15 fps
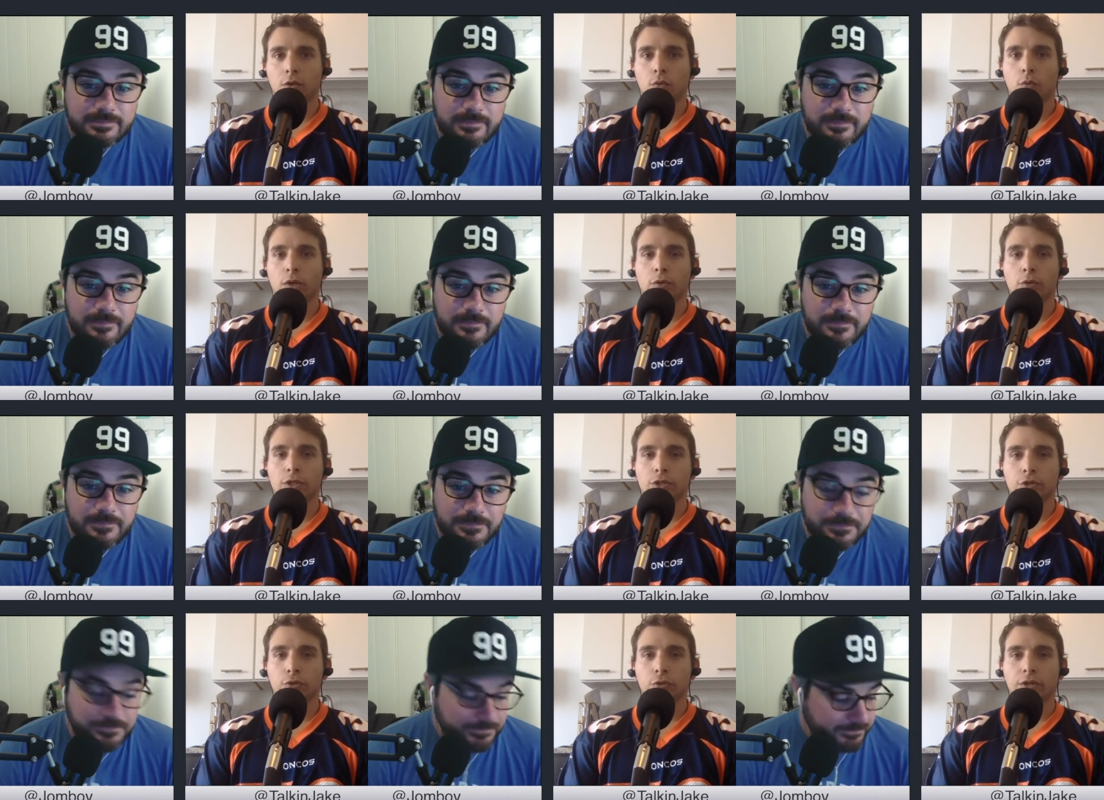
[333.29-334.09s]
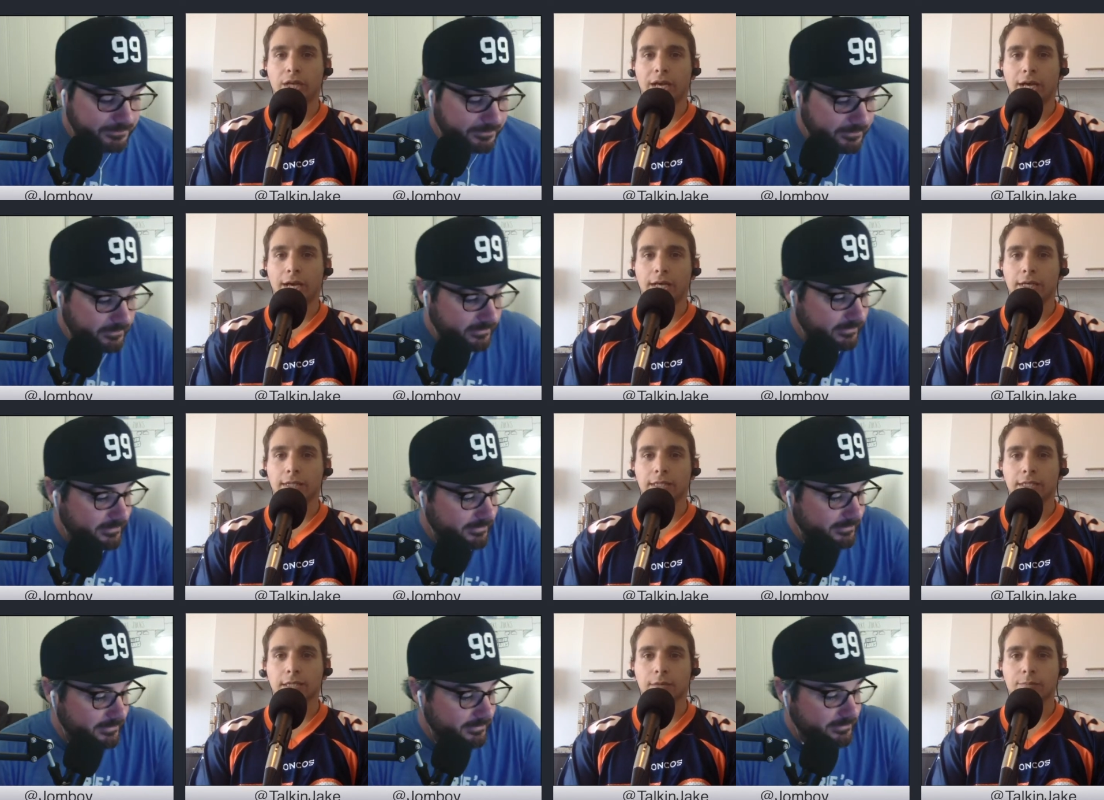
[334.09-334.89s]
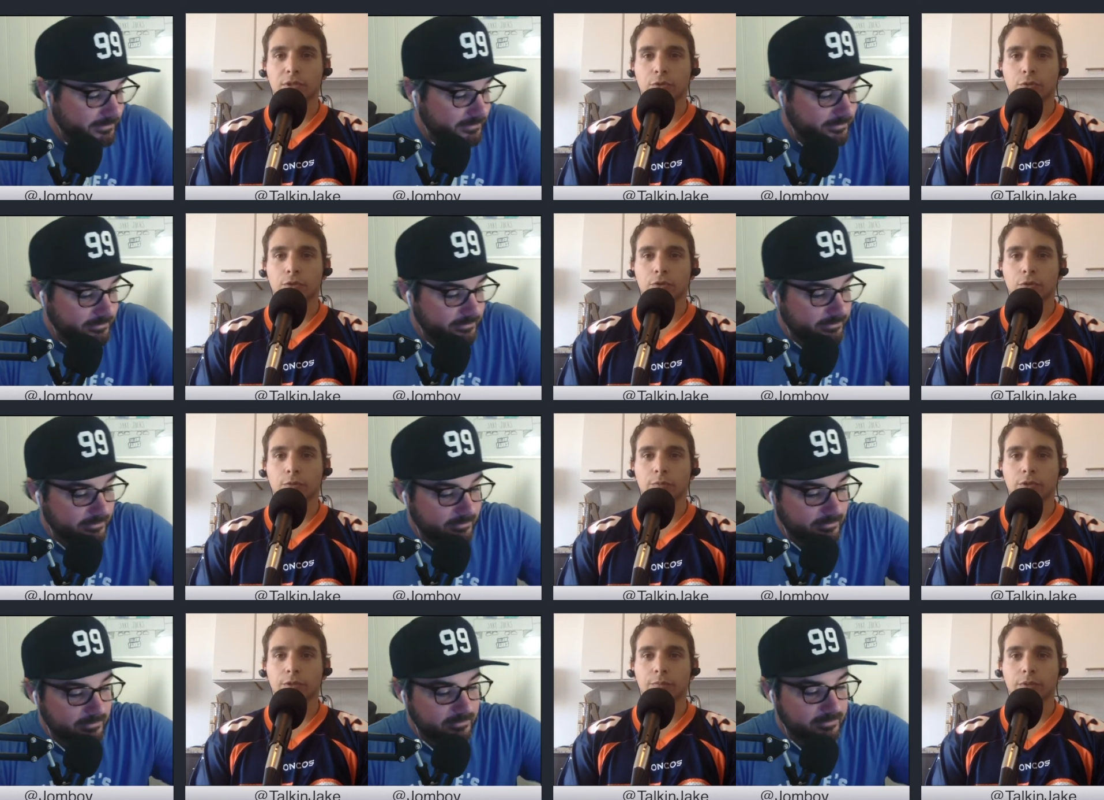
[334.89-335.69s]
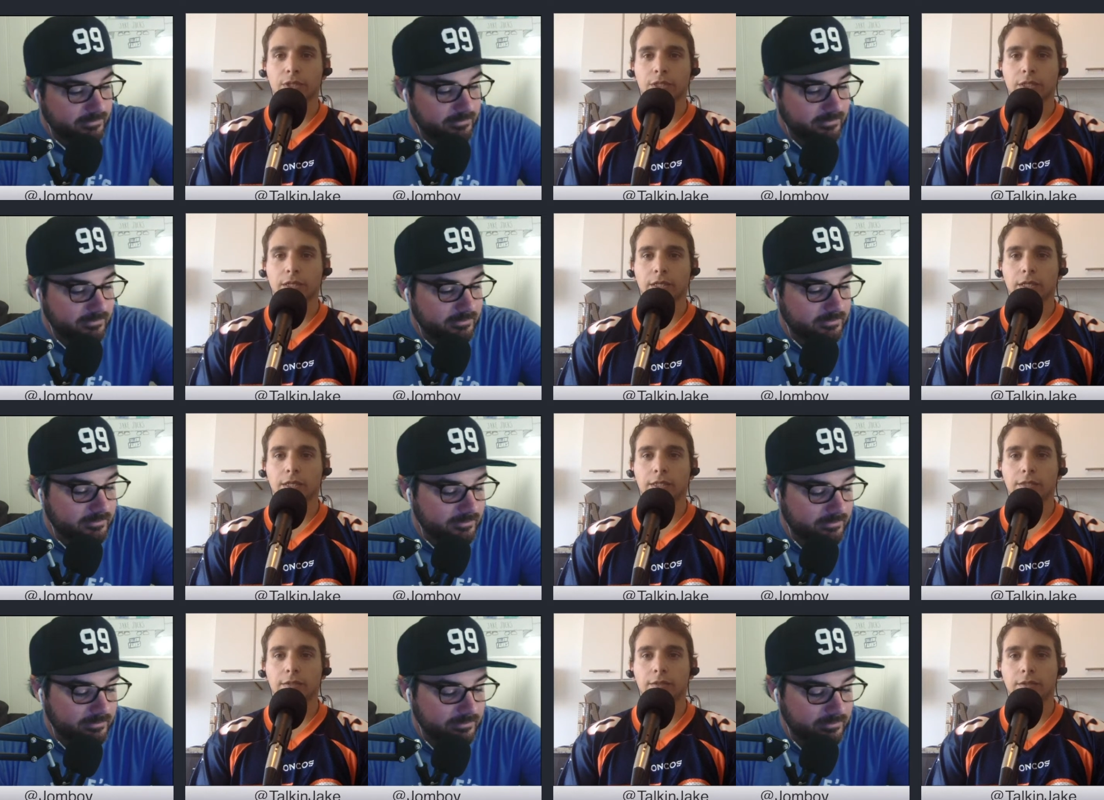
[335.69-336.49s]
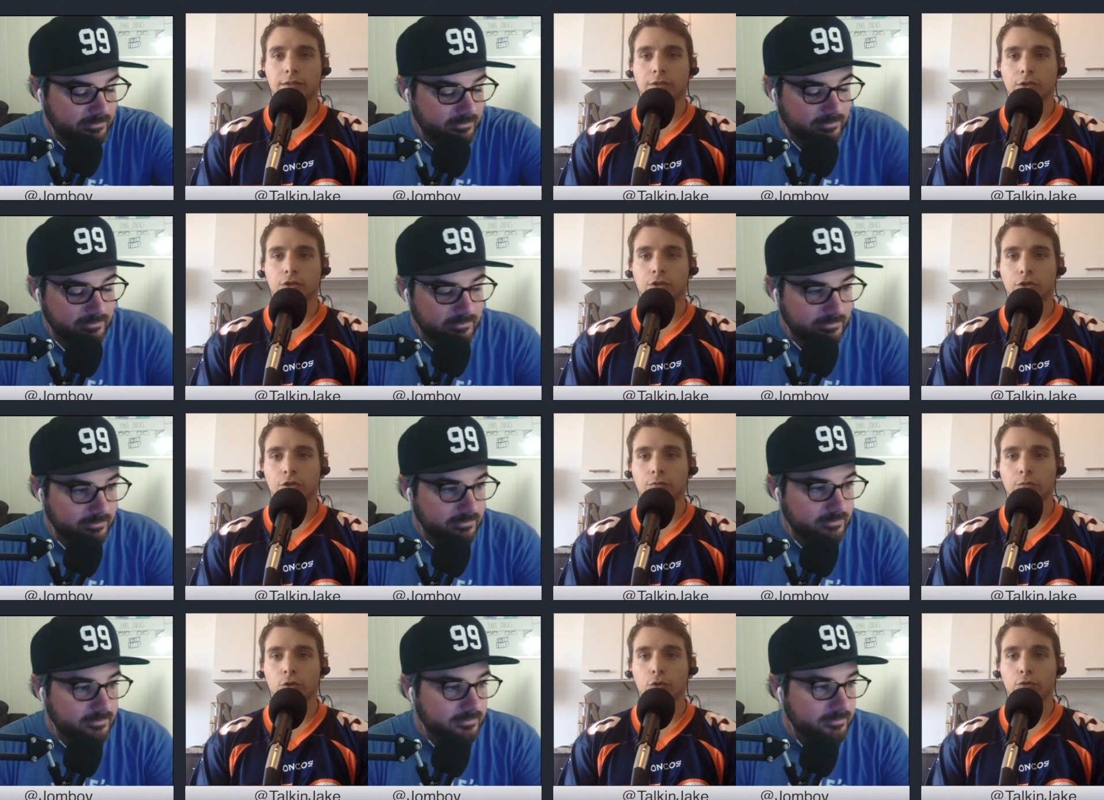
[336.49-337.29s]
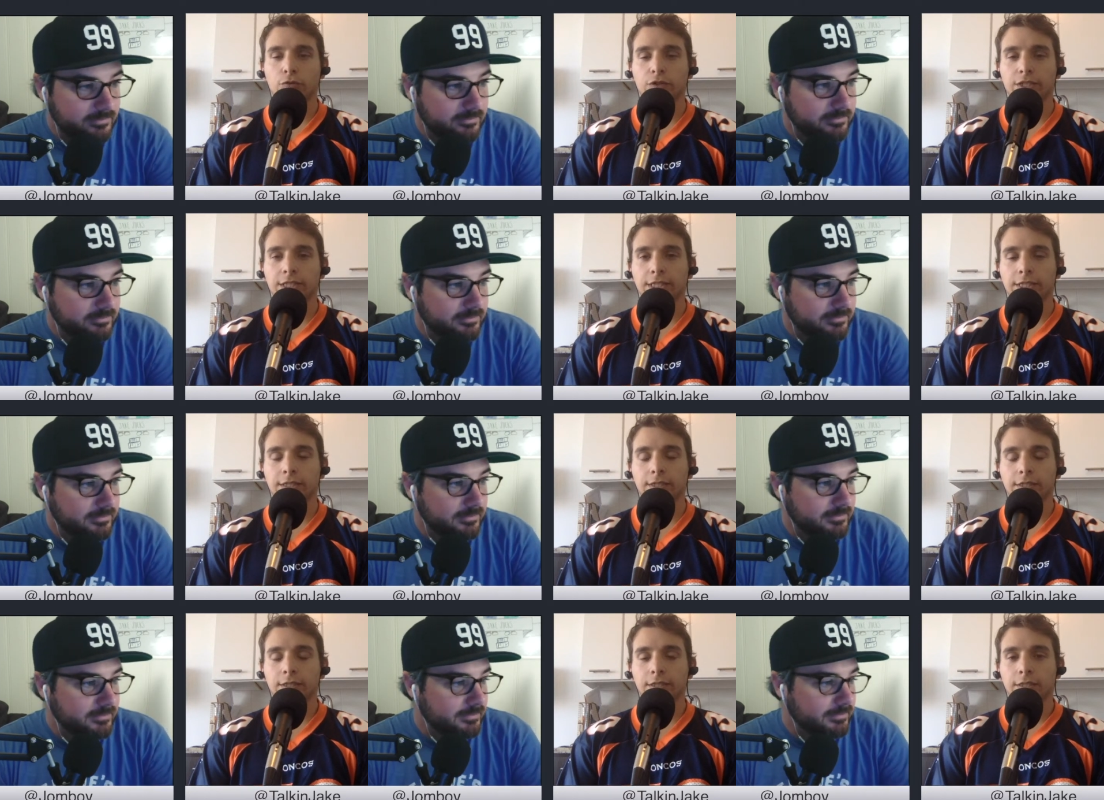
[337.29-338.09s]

Speaker 1: we would do that, except it would normally be, like, a good movie